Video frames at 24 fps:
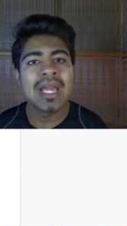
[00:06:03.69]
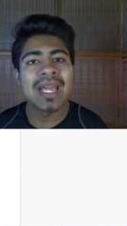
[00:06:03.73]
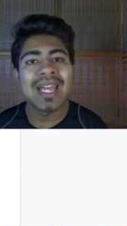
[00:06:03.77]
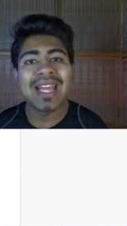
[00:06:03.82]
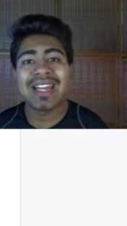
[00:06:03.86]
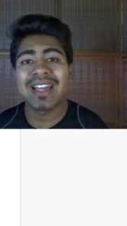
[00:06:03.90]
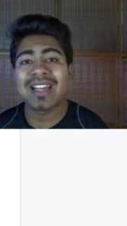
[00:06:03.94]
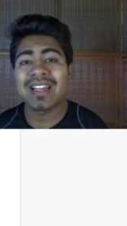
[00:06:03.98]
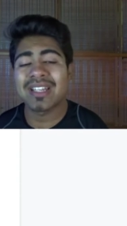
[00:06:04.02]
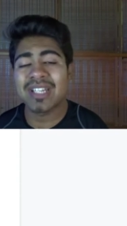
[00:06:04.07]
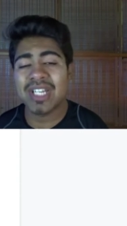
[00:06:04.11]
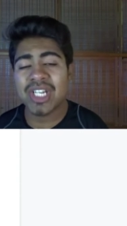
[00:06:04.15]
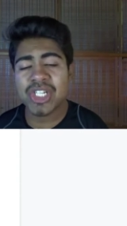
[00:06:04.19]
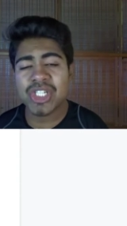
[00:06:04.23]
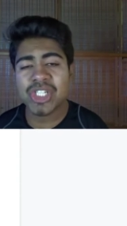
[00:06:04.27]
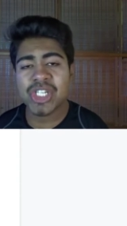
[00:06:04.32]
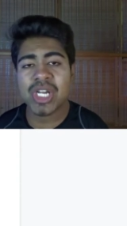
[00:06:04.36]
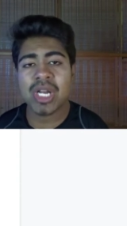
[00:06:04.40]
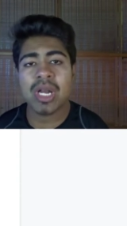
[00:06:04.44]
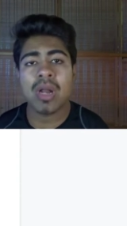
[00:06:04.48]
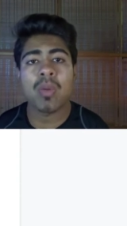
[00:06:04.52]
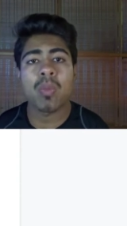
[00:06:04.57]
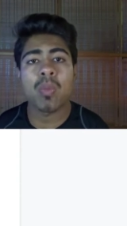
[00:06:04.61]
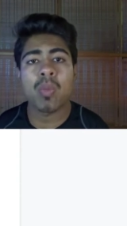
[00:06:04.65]
In
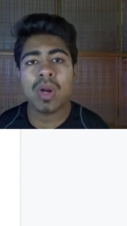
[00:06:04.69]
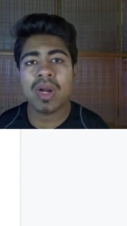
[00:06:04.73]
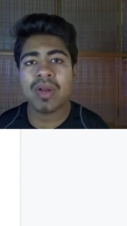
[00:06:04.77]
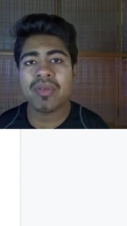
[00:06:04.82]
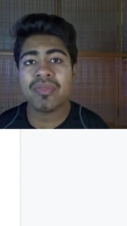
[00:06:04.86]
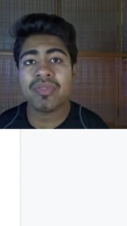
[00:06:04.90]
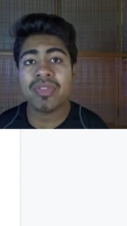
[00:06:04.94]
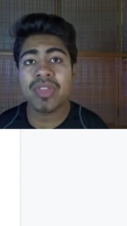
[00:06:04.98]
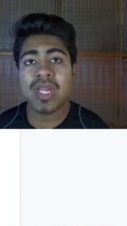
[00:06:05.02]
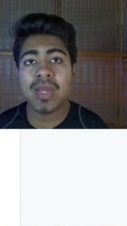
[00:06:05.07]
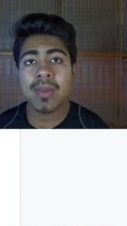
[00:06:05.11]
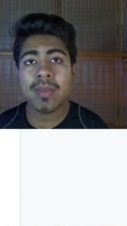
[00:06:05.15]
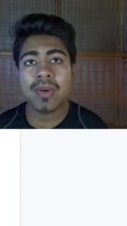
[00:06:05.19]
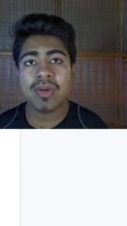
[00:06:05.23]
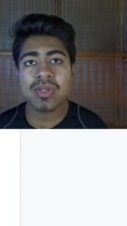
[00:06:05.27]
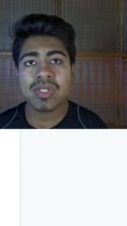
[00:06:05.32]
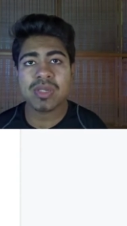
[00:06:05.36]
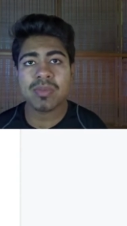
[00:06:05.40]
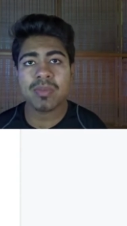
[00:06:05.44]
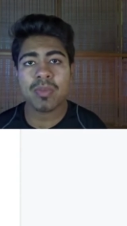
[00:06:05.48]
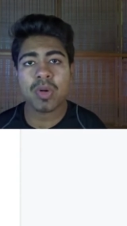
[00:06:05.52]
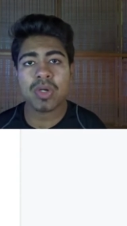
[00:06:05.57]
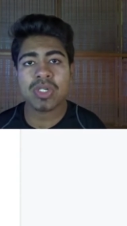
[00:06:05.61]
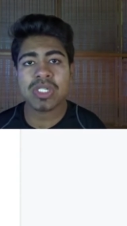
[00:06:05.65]
addition, one of the most
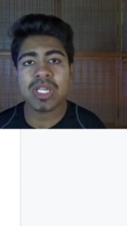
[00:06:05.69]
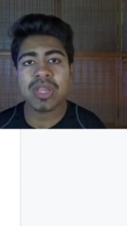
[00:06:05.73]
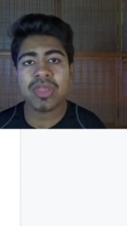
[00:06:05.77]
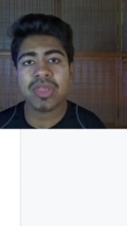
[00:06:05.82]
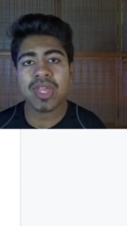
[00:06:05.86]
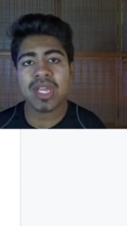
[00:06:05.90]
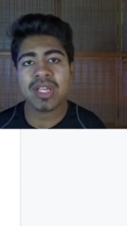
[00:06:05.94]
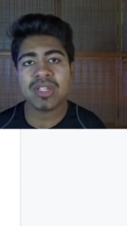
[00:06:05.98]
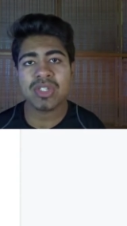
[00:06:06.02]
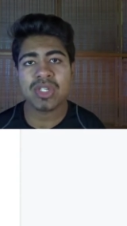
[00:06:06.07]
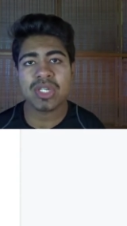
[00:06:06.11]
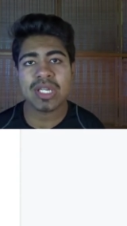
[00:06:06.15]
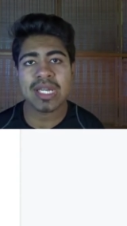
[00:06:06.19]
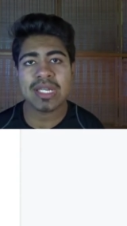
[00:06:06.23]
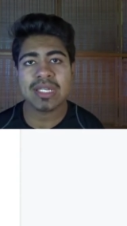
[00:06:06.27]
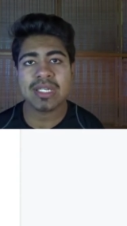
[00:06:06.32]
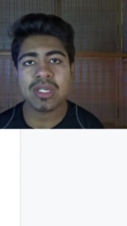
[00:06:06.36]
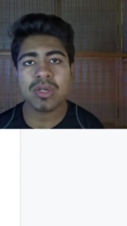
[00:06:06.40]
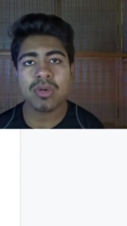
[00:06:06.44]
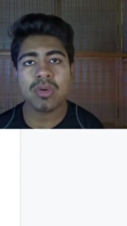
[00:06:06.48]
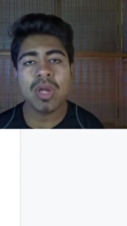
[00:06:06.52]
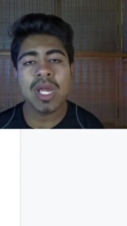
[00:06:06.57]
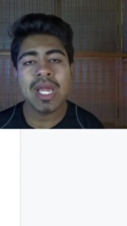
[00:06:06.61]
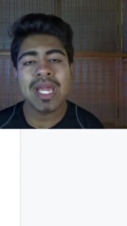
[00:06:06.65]
important things you can
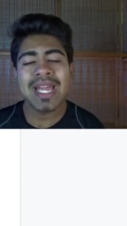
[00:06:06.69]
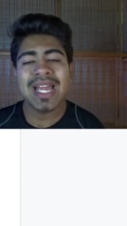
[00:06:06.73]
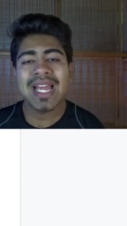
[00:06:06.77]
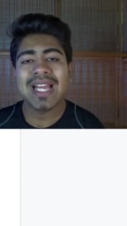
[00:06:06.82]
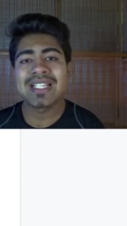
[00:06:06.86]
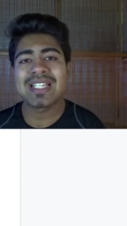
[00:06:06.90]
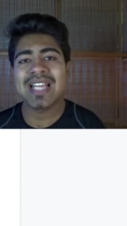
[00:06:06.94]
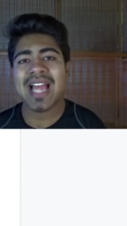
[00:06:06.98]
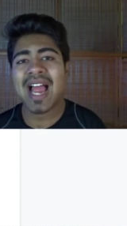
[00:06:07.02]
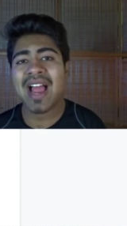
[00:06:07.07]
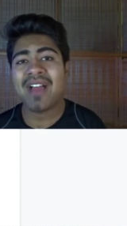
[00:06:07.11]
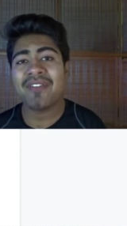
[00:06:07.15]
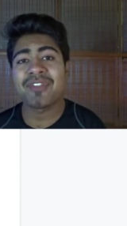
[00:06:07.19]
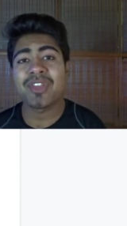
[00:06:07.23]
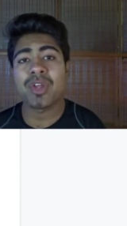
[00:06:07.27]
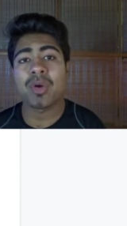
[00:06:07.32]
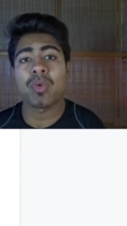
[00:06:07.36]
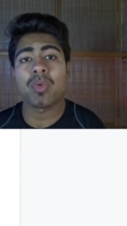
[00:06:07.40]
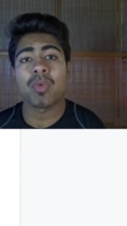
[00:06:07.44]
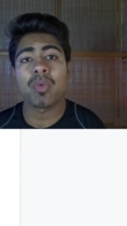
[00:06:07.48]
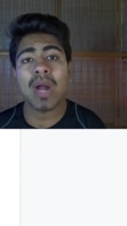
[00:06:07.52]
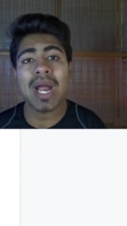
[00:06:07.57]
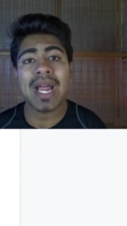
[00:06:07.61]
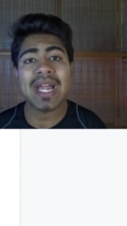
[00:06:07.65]
do is have the
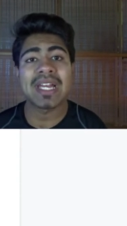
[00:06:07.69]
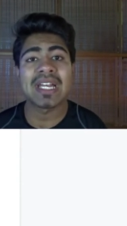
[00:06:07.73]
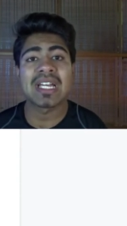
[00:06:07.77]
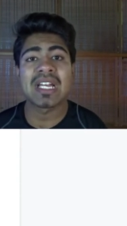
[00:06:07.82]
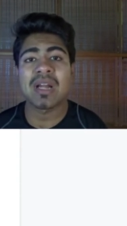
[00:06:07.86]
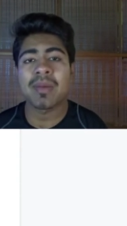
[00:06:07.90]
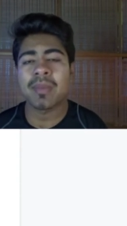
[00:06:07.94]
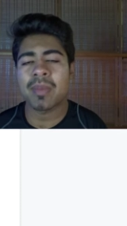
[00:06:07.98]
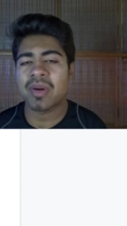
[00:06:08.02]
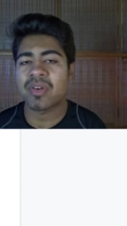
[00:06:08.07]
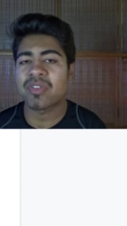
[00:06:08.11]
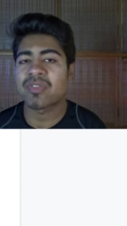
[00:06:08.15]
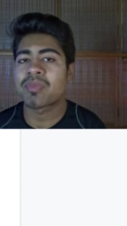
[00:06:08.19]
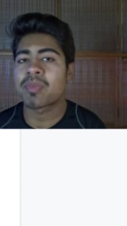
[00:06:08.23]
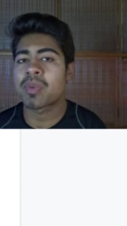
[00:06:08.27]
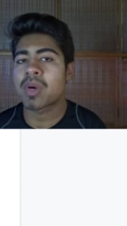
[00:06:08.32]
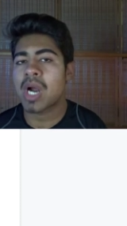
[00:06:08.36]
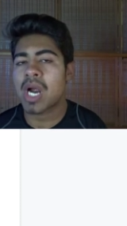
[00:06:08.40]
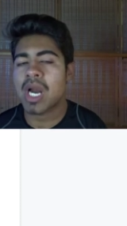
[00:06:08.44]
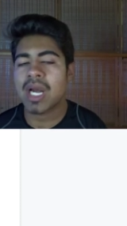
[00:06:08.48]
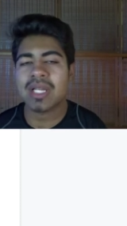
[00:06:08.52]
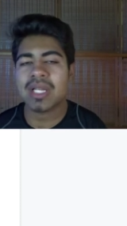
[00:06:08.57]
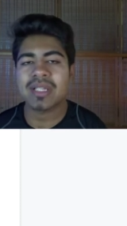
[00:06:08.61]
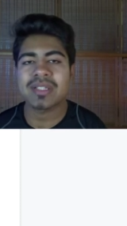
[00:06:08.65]
right number of
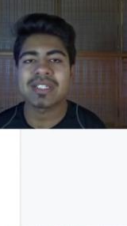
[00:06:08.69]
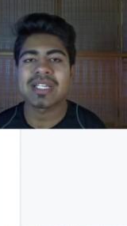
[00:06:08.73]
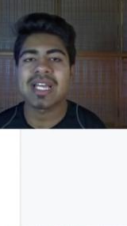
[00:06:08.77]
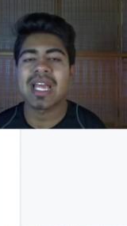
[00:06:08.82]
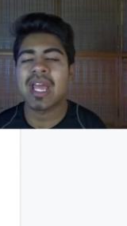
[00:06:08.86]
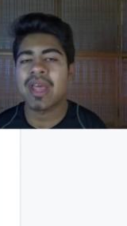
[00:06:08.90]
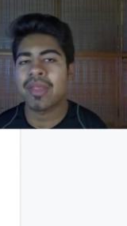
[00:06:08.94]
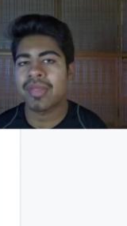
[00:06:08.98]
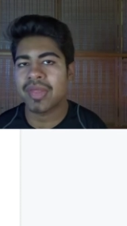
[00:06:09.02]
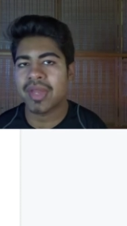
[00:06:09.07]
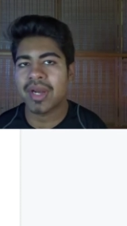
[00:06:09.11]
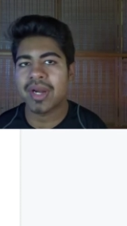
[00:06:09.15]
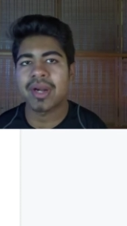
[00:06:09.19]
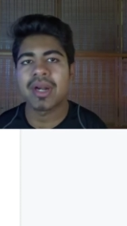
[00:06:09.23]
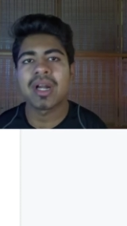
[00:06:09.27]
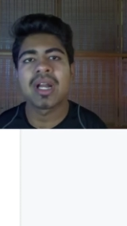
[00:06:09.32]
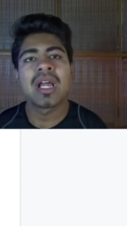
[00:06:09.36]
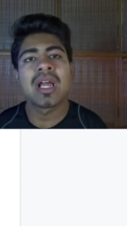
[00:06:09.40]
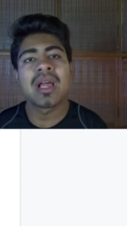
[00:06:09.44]
products in there.